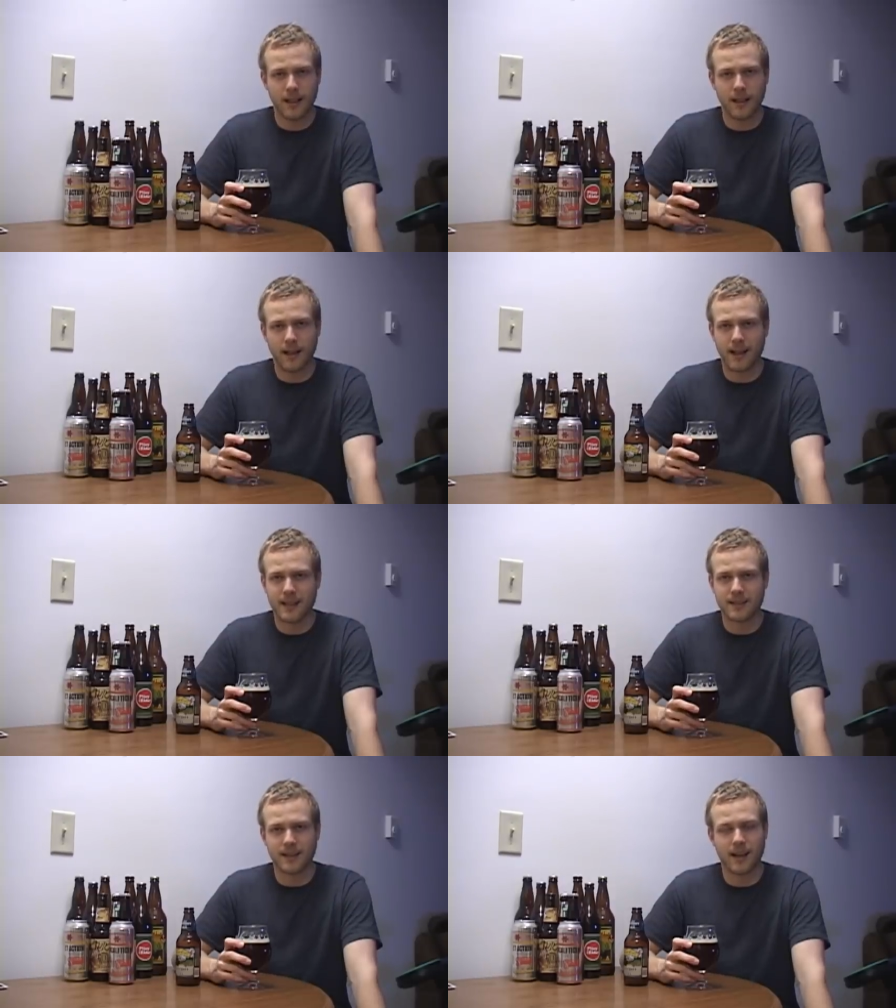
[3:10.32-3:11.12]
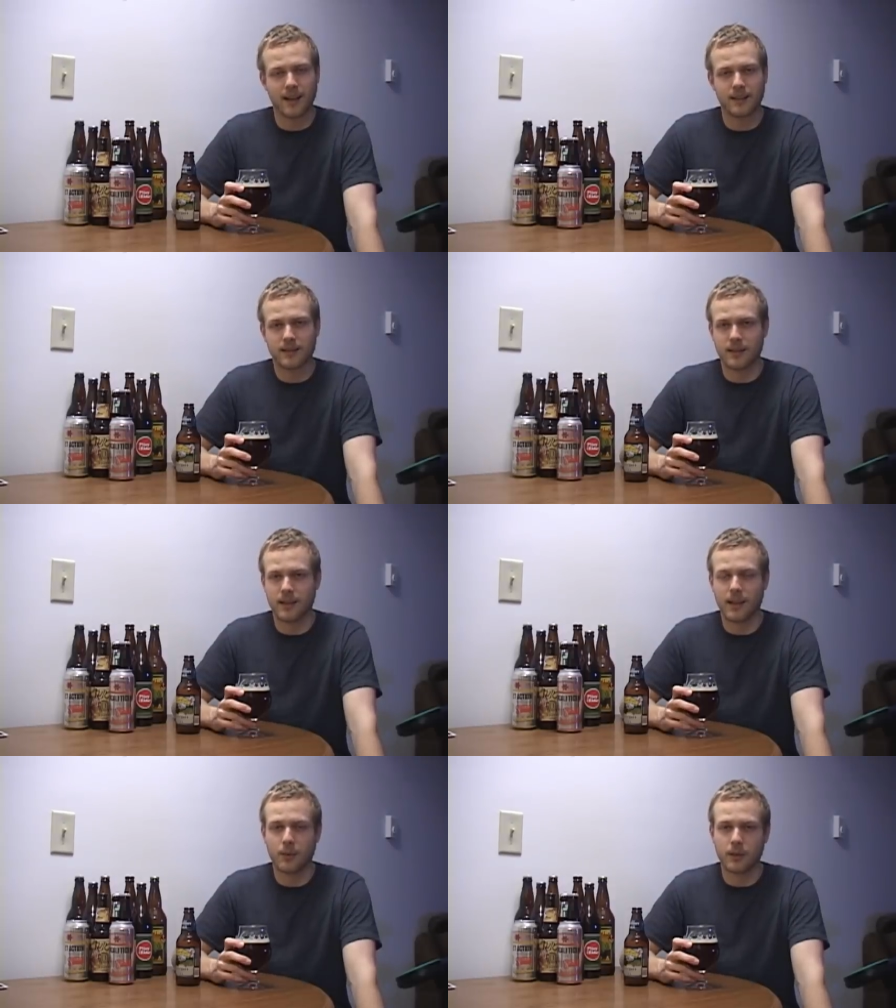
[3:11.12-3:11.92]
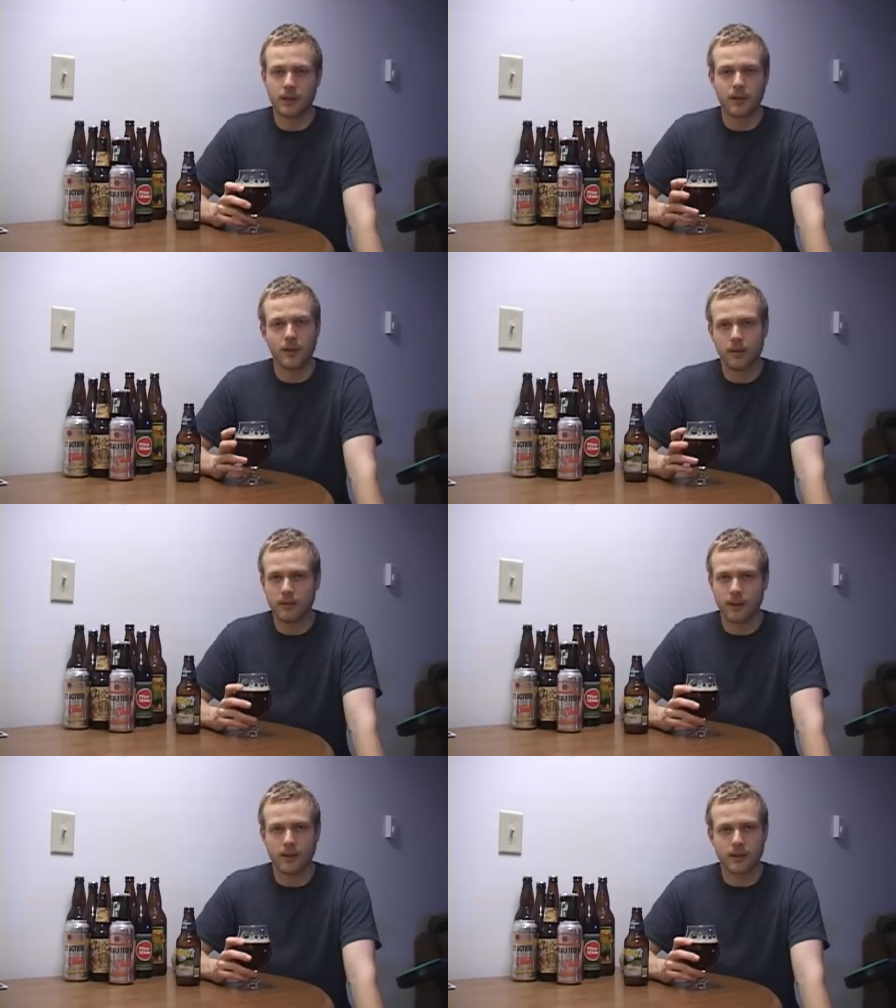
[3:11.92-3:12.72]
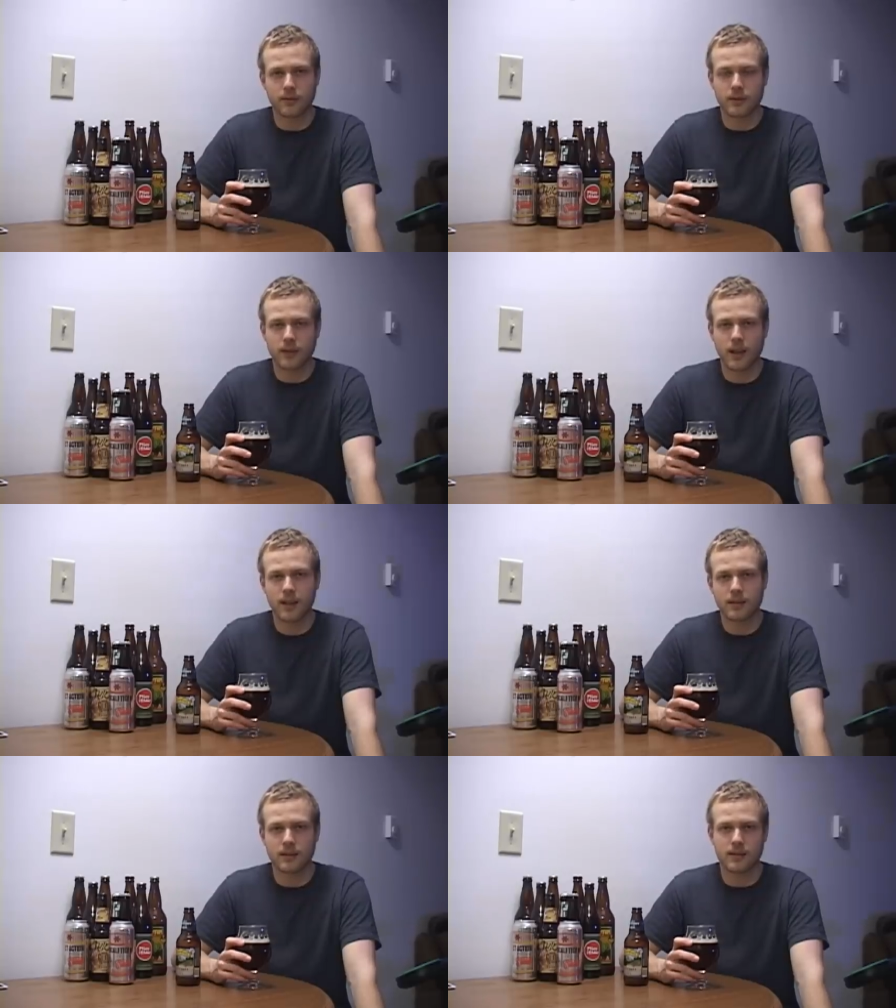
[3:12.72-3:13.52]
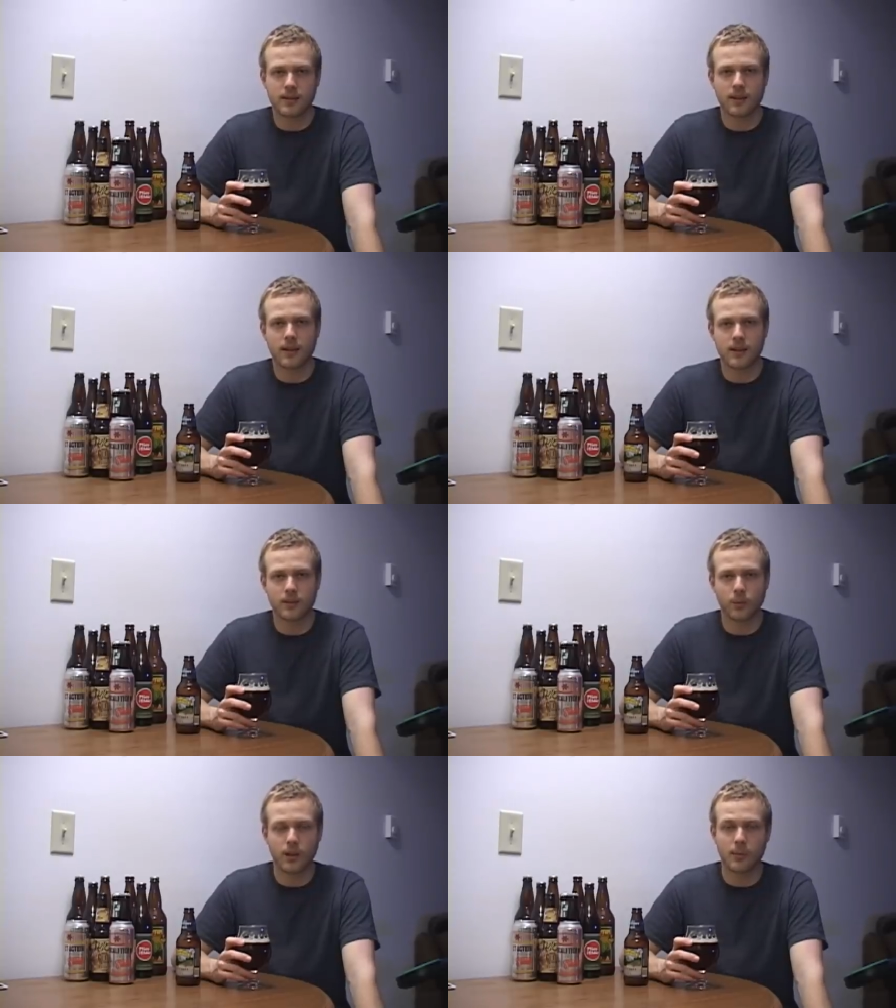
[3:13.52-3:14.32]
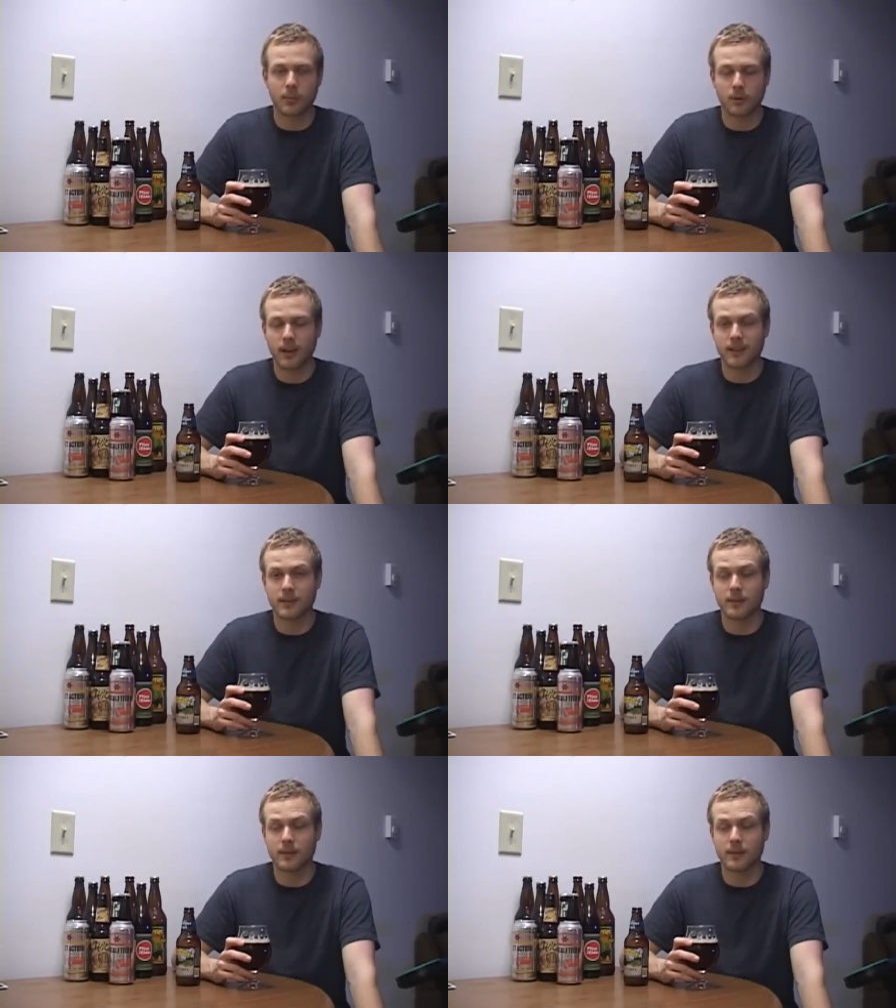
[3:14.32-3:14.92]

And I asked the guy, he said, yeah, well, you know, I got the first case and the second case went up in price.